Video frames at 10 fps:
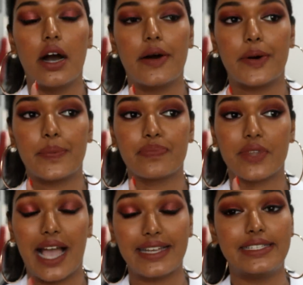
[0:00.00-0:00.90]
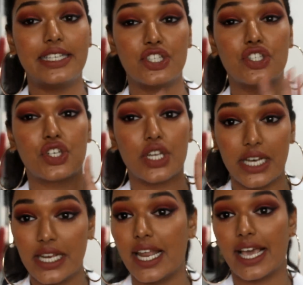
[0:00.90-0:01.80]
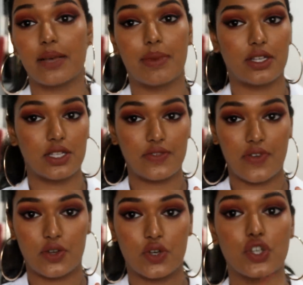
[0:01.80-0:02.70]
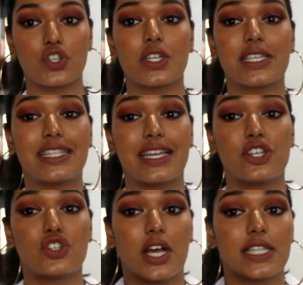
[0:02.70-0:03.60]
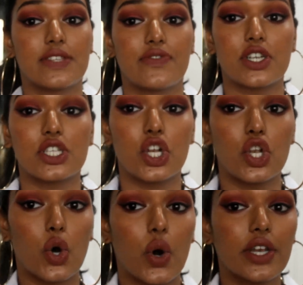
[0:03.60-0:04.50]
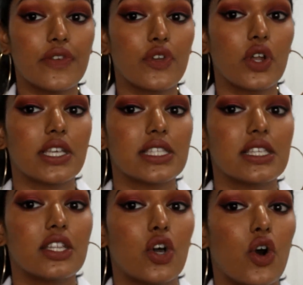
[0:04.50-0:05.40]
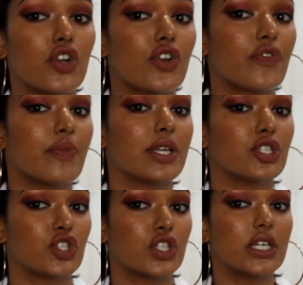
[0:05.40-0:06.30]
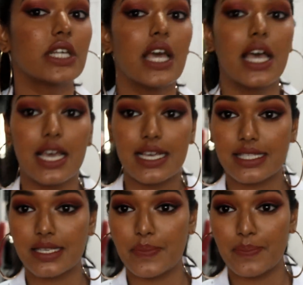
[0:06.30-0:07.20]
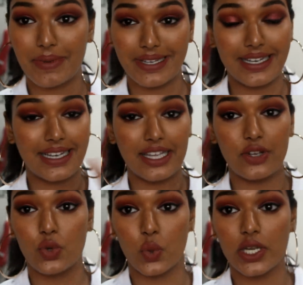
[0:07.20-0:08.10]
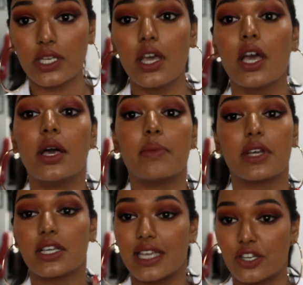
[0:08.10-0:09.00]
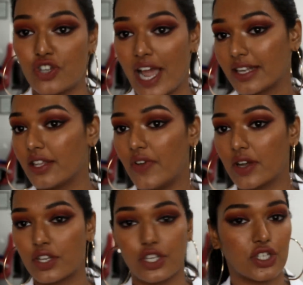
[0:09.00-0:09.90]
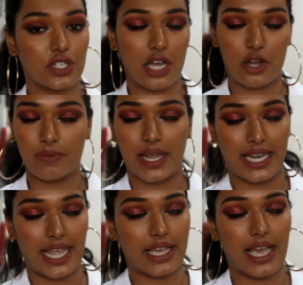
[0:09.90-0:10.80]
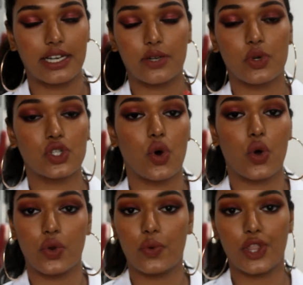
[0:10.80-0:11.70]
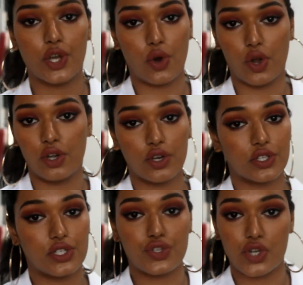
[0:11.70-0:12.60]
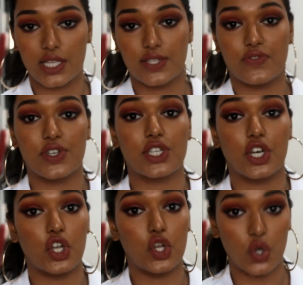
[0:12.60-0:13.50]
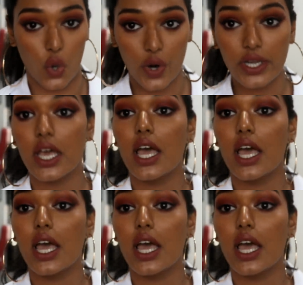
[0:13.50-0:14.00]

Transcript: I didn't really like about this foundation is that it transfers a lot. If you can see, the collar of my shirt is completely ruined because I dragged the foundation down my neck and it was all over the collar because it transfers a lot.